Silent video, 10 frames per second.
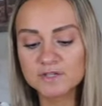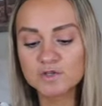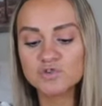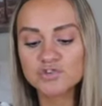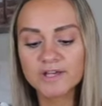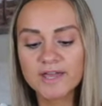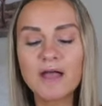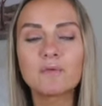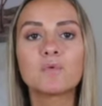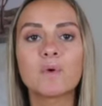Usually
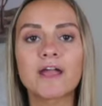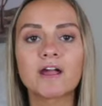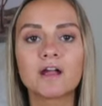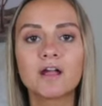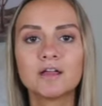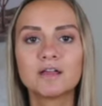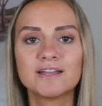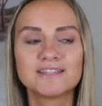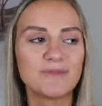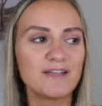I will wear,
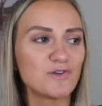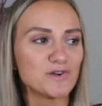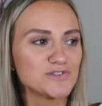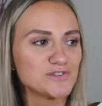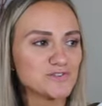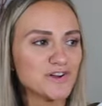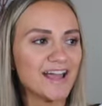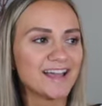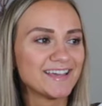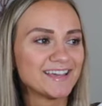did my voice just
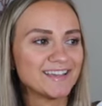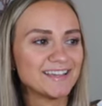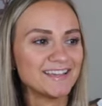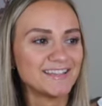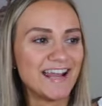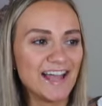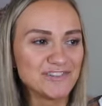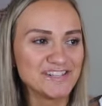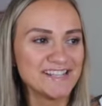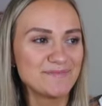crack? Did I
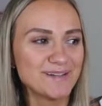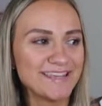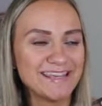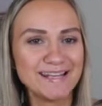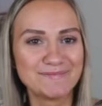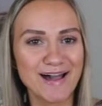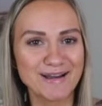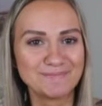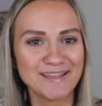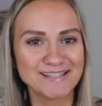just say bikini
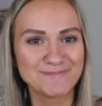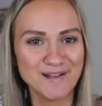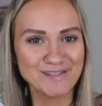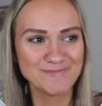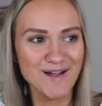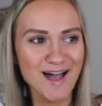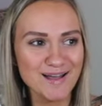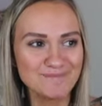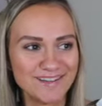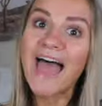bottom like
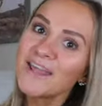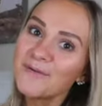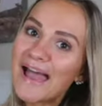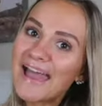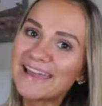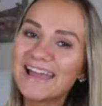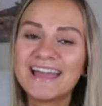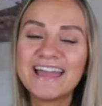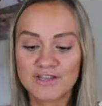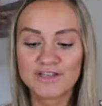SpongeBob? Anyway,
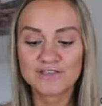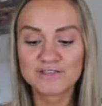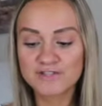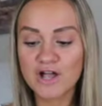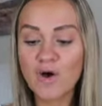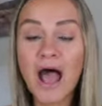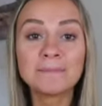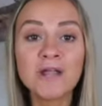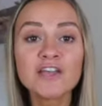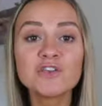so I'm
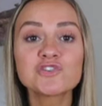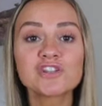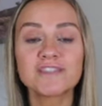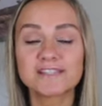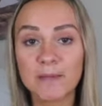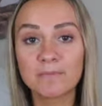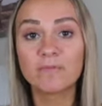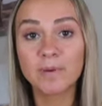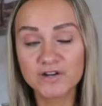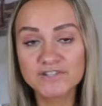not usually the type of
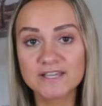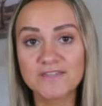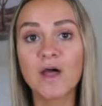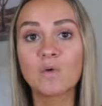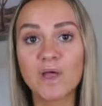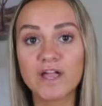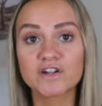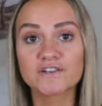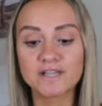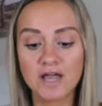person that
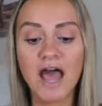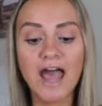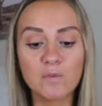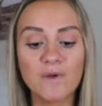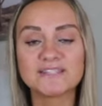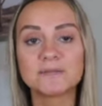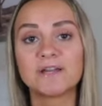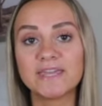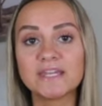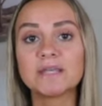wears high-waisted
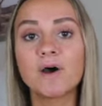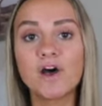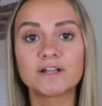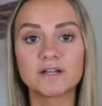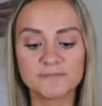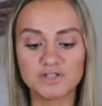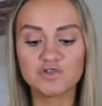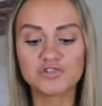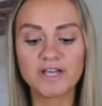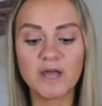bikini bottoms.
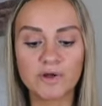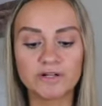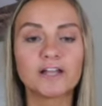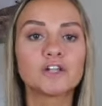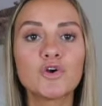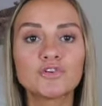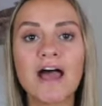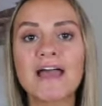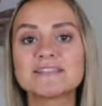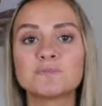Usually I wear like
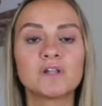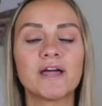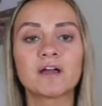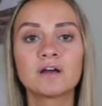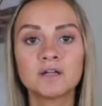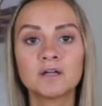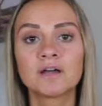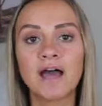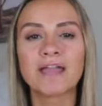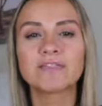low-rise and will like
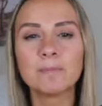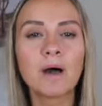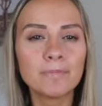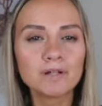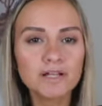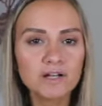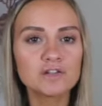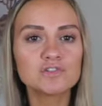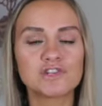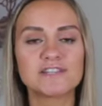hike them up a
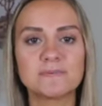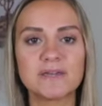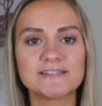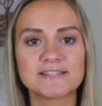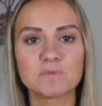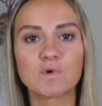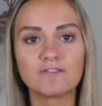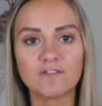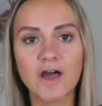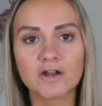little just because it's more
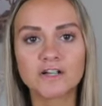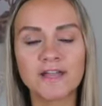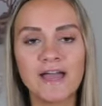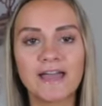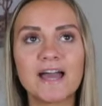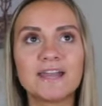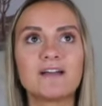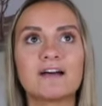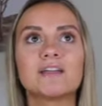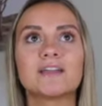flattering. I kind of
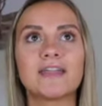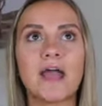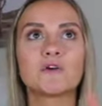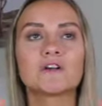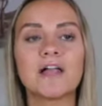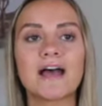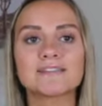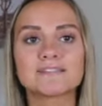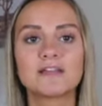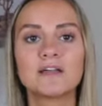have like an
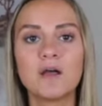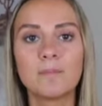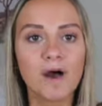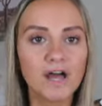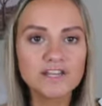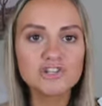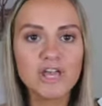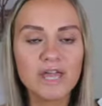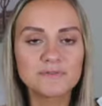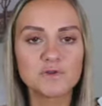hourglass body
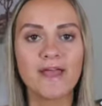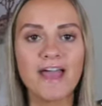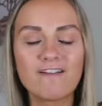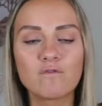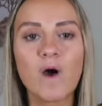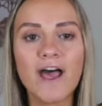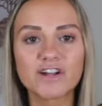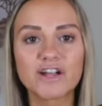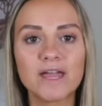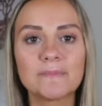shape, so I have
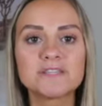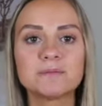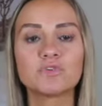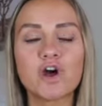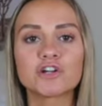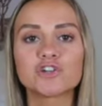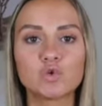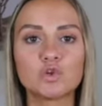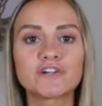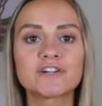wider hips and broader
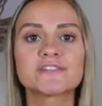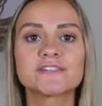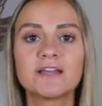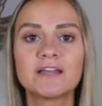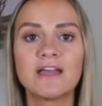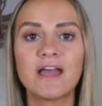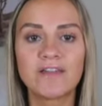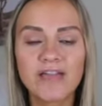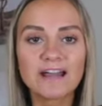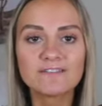shoulders and
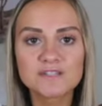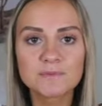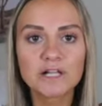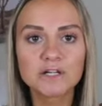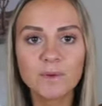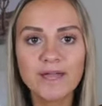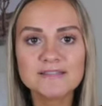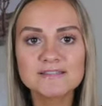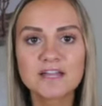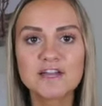then kind of a smaller
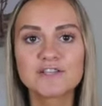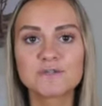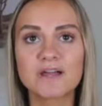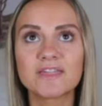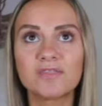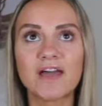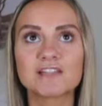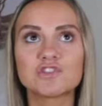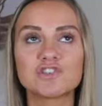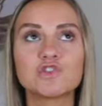waist. So I think
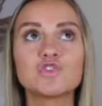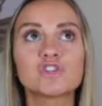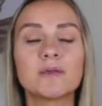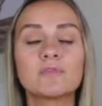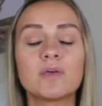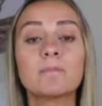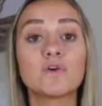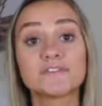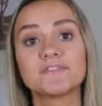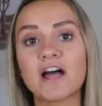that's just usually the
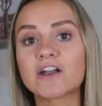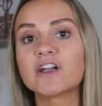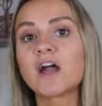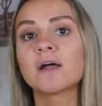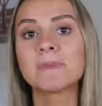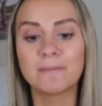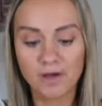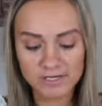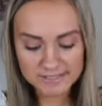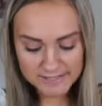most flattering on my
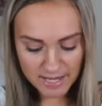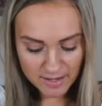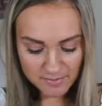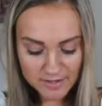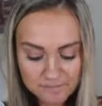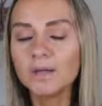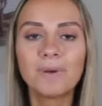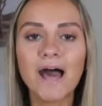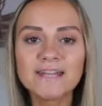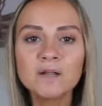body type.
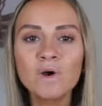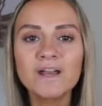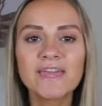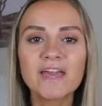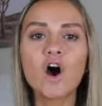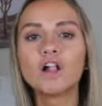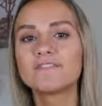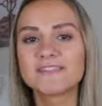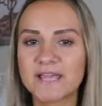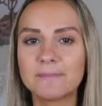But I didn't want to get all of
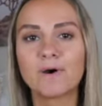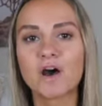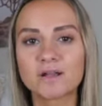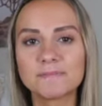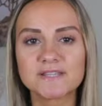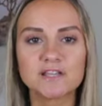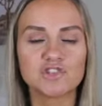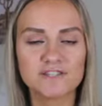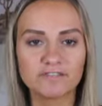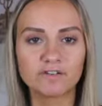the same bottoms in
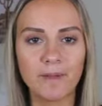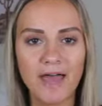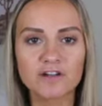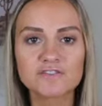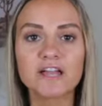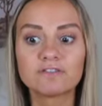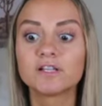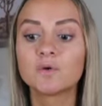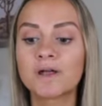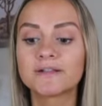just different patterns. I
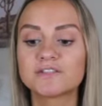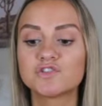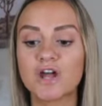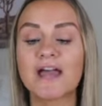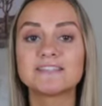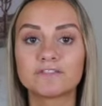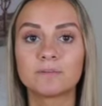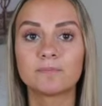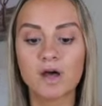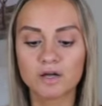really wanted to try
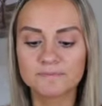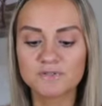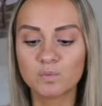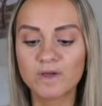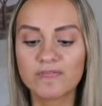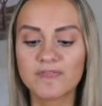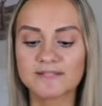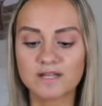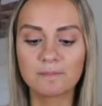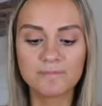different bottoms with
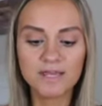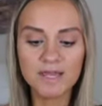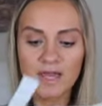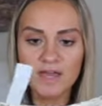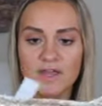this company.